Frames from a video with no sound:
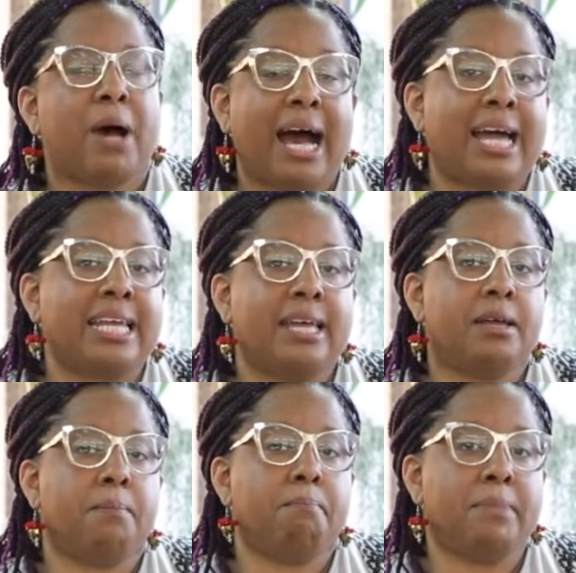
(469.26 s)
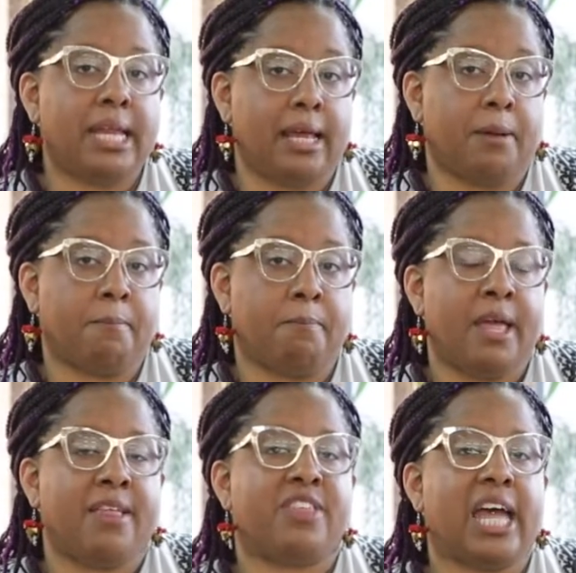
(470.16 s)
potting medium
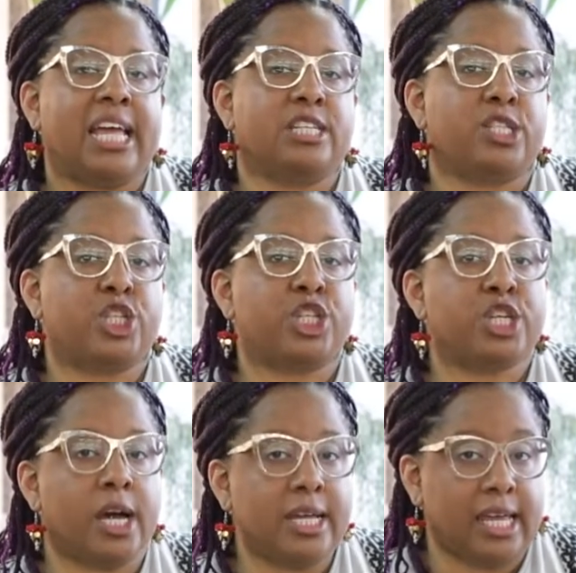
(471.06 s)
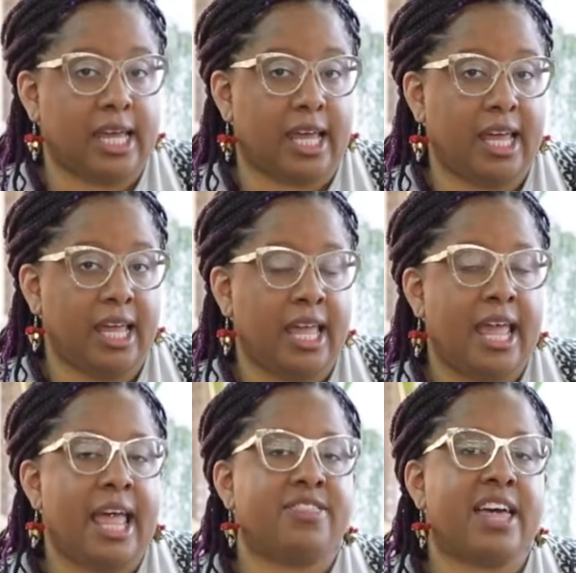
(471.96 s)
that is chunky,
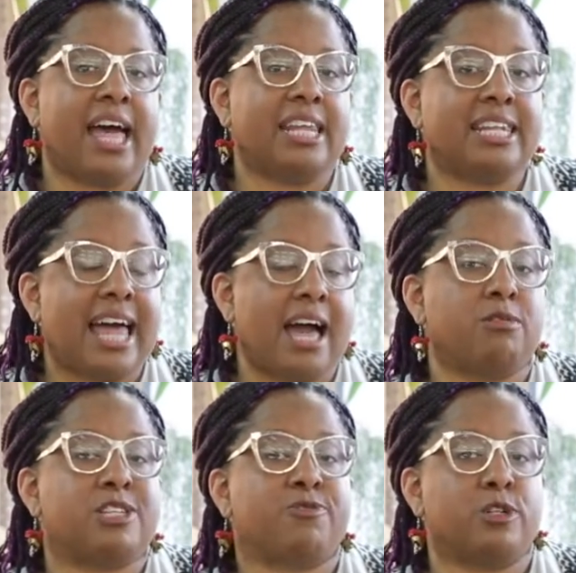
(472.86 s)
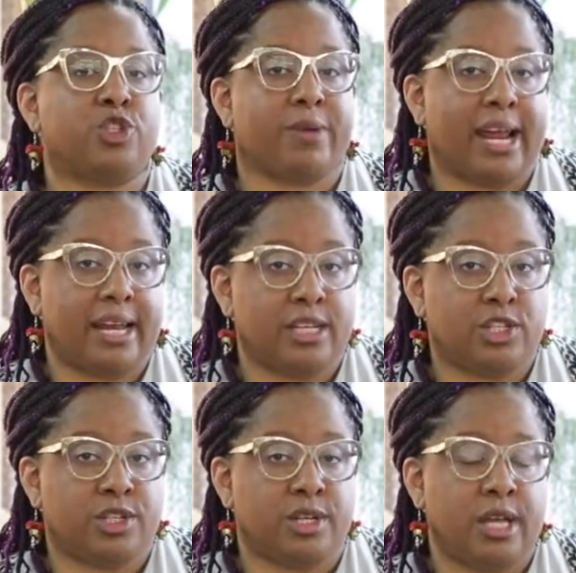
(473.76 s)
that allows for
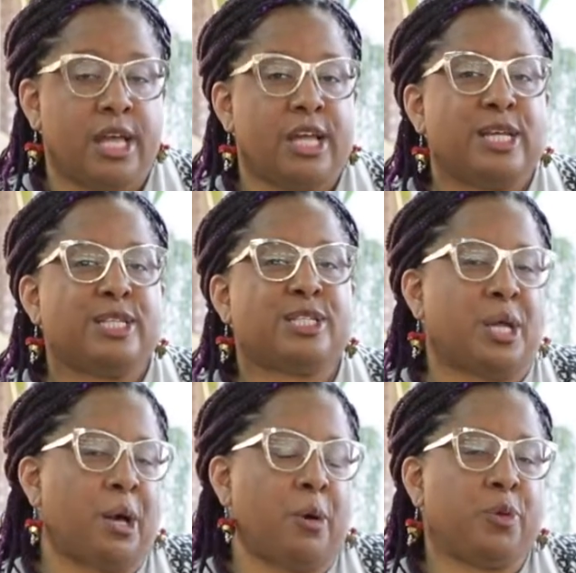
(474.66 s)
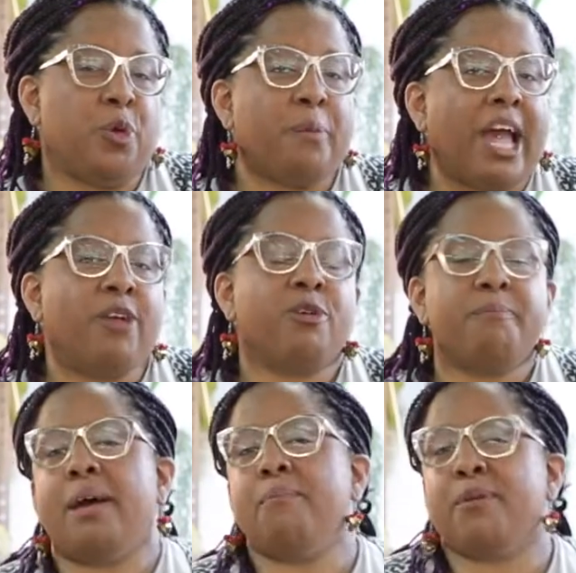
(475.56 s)
drainage. So you might
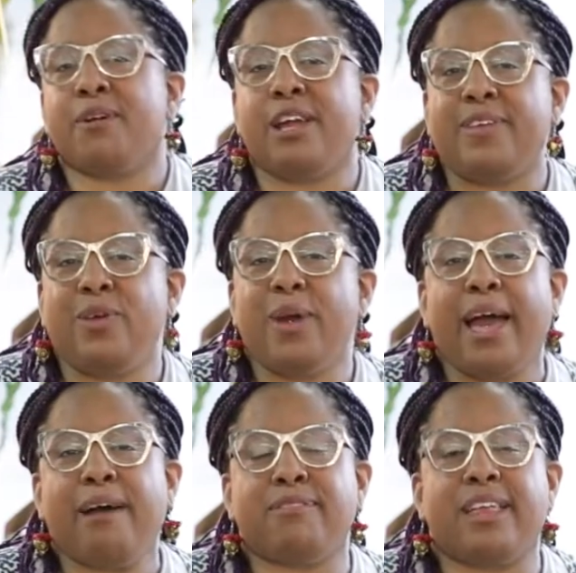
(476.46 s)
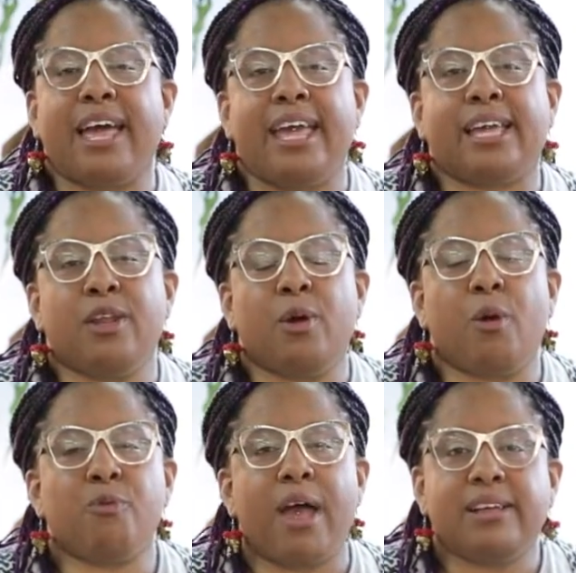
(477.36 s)
remember, if you have like, you
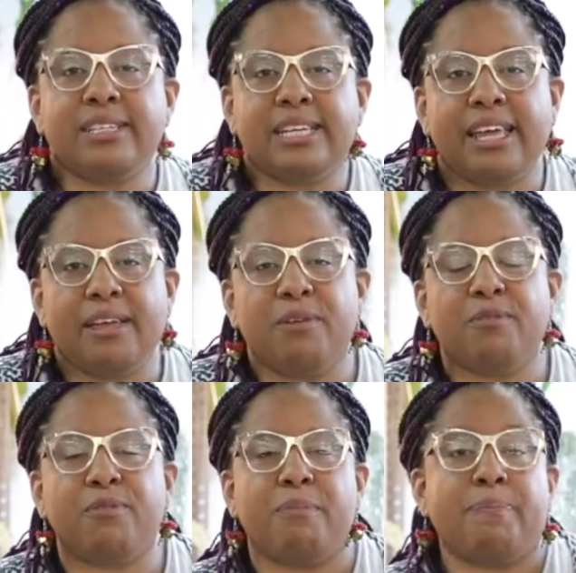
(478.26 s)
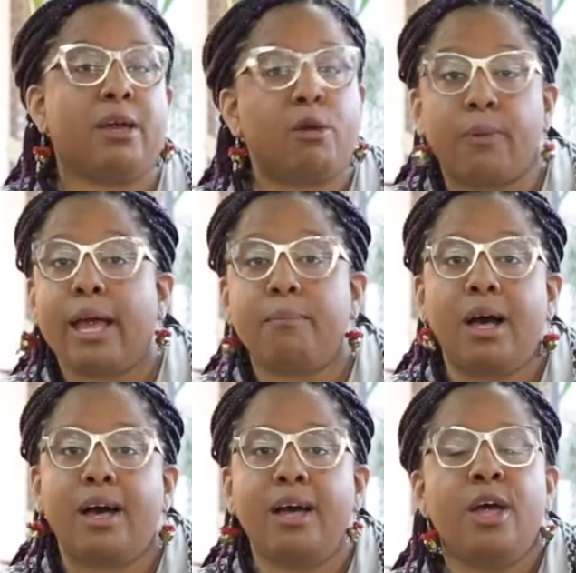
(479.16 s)
know, a relative, maybe a
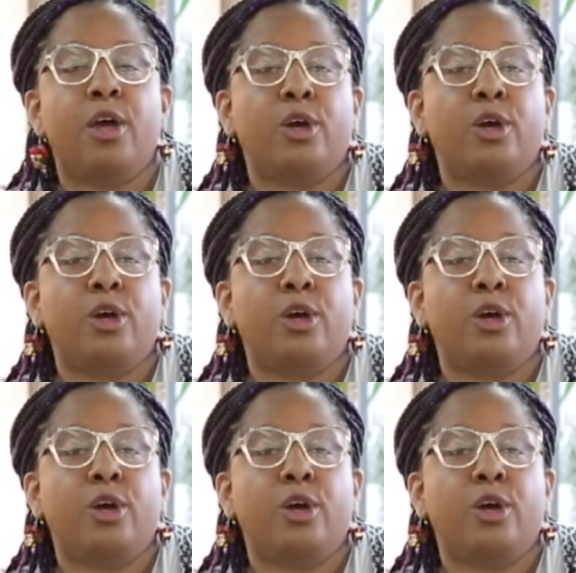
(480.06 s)
grandma,